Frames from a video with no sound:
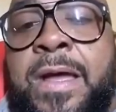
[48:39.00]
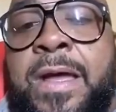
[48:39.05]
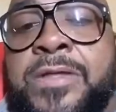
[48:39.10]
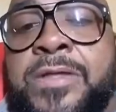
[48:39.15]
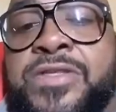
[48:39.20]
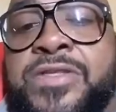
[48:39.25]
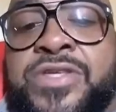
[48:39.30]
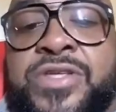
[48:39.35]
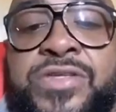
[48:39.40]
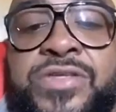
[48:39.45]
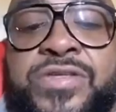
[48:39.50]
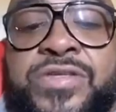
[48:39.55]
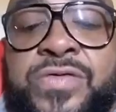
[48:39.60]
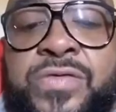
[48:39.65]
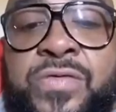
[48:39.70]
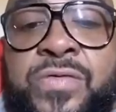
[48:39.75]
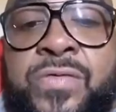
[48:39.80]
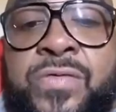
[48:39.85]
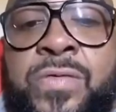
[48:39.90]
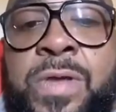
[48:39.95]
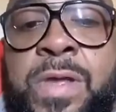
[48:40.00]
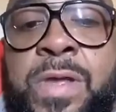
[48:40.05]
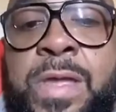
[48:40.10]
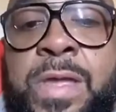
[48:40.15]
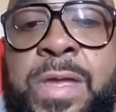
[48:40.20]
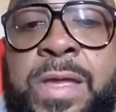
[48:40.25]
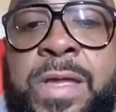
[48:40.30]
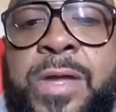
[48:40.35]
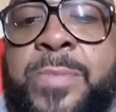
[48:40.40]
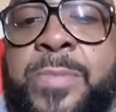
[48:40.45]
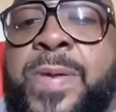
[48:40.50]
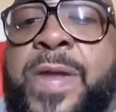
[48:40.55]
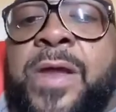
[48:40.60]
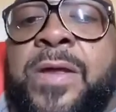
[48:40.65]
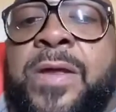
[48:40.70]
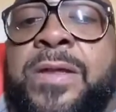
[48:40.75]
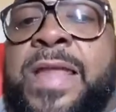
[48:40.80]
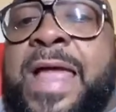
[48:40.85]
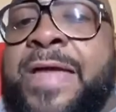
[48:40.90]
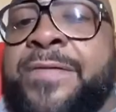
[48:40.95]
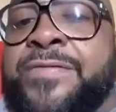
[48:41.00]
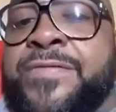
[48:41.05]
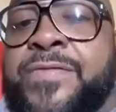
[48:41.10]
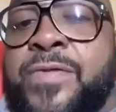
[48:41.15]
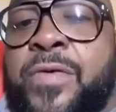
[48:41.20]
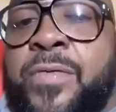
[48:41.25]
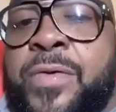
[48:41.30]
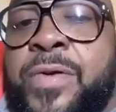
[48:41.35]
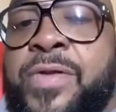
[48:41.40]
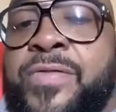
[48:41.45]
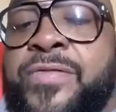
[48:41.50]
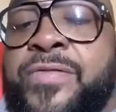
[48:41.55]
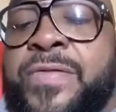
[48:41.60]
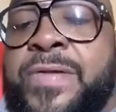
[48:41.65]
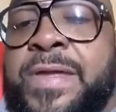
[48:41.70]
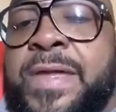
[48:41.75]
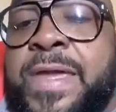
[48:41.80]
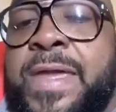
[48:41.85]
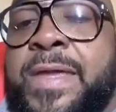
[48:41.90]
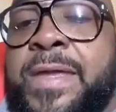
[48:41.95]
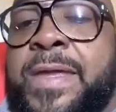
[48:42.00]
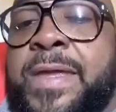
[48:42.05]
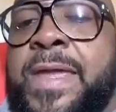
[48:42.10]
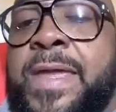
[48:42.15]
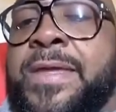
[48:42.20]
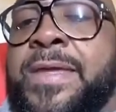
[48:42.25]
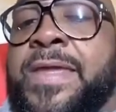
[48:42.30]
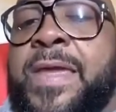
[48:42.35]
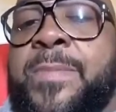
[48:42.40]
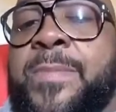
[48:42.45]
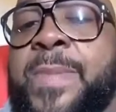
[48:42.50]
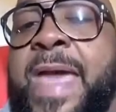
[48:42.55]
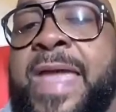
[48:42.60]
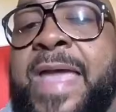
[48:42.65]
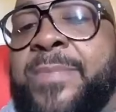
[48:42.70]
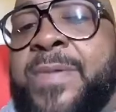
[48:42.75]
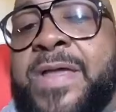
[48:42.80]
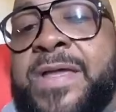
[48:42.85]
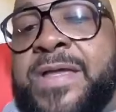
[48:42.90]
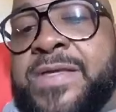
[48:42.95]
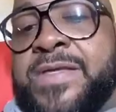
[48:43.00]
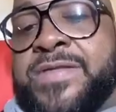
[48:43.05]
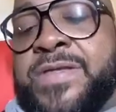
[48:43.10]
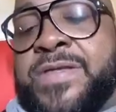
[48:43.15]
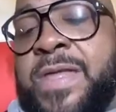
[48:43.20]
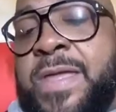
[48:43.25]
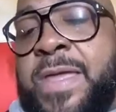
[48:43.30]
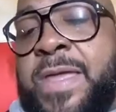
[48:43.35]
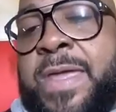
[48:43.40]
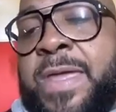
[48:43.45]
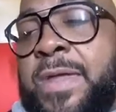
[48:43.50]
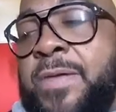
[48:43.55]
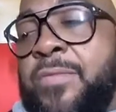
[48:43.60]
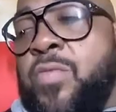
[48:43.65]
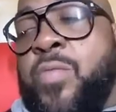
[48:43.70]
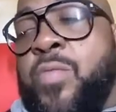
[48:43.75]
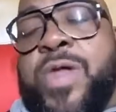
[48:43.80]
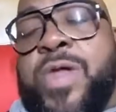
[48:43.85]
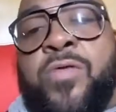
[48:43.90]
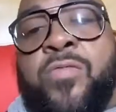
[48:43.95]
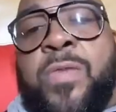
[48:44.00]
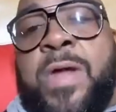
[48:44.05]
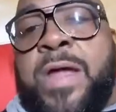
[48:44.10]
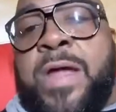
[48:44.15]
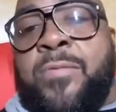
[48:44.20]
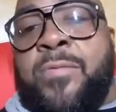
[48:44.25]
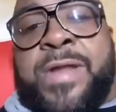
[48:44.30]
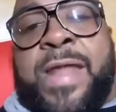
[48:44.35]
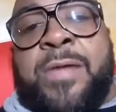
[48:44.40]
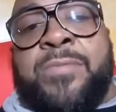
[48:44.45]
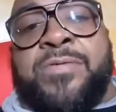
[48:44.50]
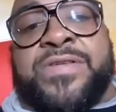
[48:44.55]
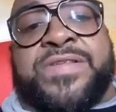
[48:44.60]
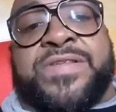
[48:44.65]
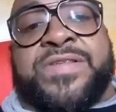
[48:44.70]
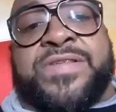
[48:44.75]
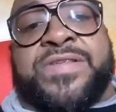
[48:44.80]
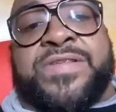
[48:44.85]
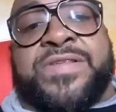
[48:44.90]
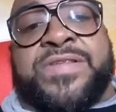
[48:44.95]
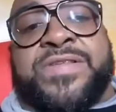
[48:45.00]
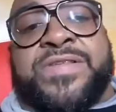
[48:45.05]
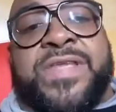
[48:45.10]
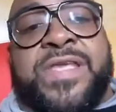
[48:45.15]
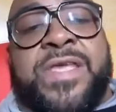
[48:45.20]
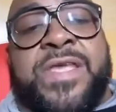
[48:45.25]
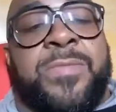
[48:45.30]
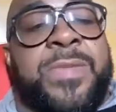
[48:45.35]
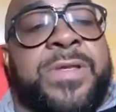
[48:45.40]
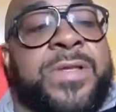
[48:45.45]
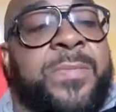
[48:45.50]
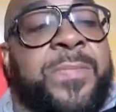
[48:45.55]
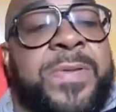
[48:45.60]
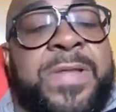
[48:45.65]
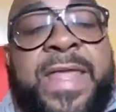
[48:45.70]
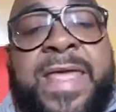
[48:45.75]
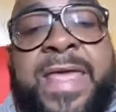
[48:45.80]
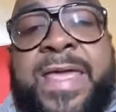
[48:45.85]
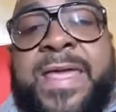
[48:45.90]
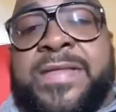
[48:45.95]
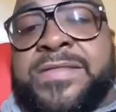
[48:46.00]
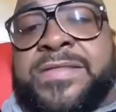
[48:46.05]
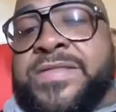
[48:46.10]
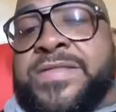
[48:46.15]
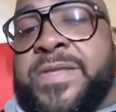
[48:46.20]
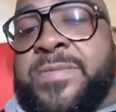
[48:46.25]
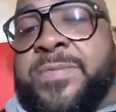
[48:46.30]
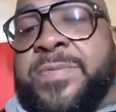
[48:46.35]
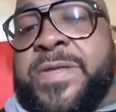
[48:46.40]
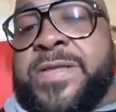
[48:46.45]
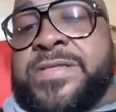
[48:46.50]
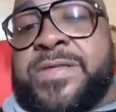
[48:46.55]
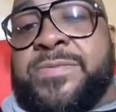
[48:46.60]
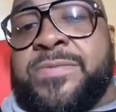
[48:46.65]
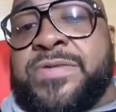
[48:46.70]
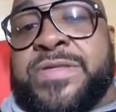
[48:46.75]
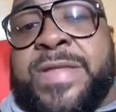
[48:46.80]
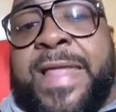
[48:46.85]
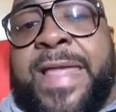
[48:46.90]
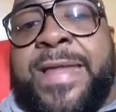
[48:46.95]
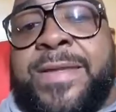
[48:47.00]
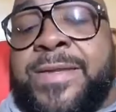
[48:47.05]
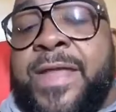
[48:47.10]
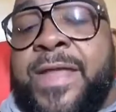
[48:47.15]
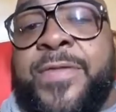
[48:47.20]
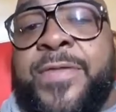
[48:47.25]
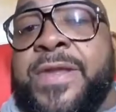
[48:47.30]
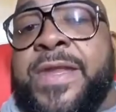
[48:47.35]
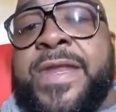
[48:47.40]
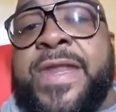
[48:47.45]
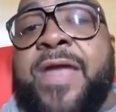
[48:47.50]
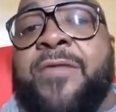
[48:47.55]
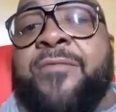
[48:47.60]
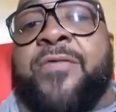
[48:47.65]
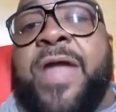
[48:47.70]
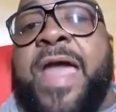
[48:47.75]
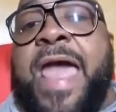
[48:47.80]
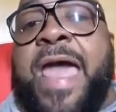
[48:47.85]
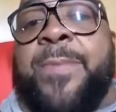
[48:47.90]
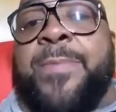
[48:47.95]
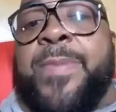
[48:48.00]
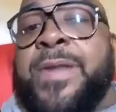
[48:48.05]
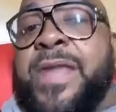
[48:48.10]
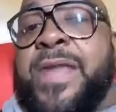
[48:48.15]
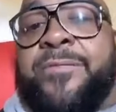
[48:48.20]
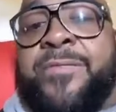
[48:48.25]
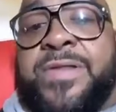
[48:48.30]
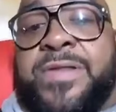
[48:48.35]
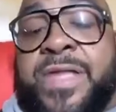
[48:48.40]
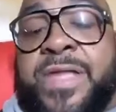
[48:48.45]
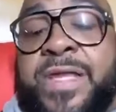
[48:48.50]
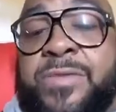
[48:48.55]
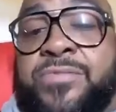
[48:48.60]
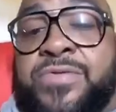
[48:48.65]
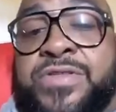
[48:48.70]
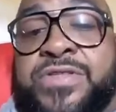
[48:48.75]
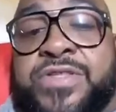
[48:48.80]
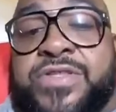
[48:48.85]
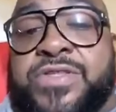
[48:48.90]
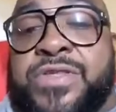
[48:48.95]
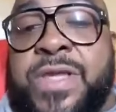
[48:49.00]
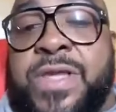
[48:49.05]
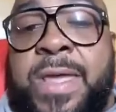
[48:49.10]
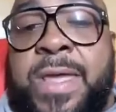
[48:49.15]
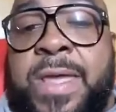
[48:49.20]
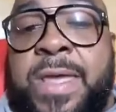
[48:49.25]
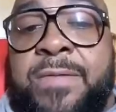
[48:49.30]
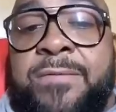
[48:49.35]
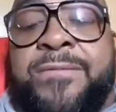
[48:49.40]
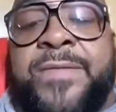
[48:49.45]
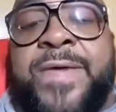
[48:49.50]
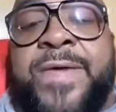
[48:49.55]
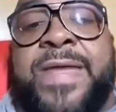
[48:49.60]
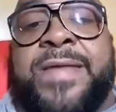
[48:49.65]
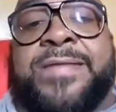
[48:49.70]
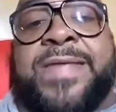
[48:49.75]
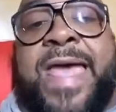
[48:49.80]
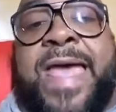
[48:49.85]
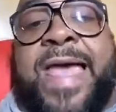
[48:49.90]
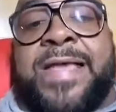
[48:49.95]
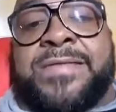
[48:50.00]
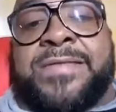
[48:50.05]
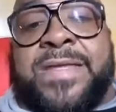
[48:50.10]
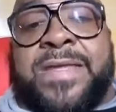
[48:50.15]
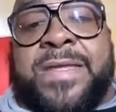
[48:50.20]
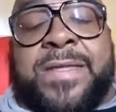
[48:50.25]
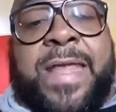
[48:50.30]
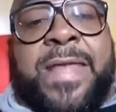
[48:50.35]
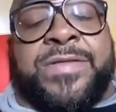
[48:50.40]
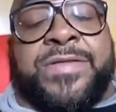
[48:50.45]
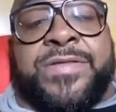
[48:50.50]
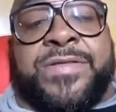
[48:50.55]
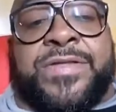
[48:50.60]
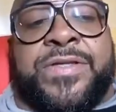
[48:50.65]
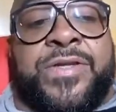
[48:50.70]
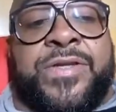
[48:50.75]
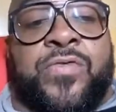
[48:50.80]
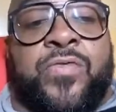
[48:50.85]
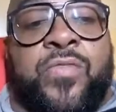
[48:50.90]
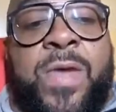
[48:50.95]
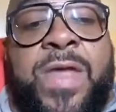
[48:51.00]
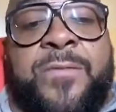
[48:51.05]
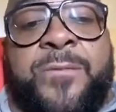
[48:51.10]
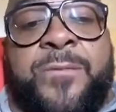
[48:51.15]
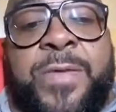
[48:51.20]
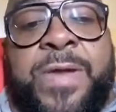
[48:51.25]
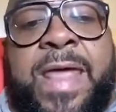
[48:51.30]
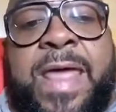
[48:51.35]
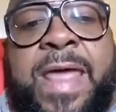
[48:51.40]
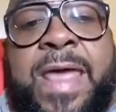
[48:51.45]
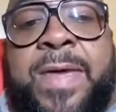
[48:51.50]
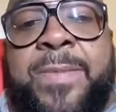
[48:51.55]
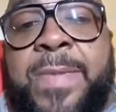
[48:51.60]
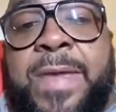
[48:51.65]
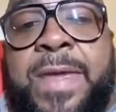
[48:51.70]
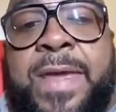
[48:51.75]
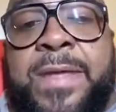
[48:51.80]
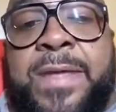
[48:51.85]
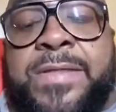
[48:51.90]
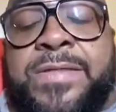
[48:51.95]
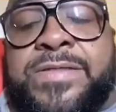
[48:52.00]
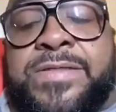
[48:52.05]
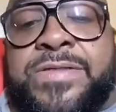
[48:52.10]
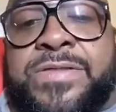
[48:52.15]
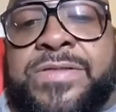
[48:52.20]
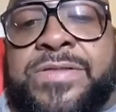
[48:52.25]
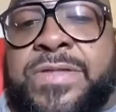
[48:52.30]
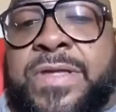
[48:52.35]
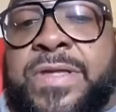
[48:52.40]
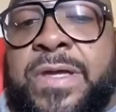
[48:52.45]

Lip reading: just to compare life stories and get back, because when I was seeing him in the plays and seeing plays, it was like nothing had ever happened. Everything was just fantastic, and I just couldn't wait for that, man. And just,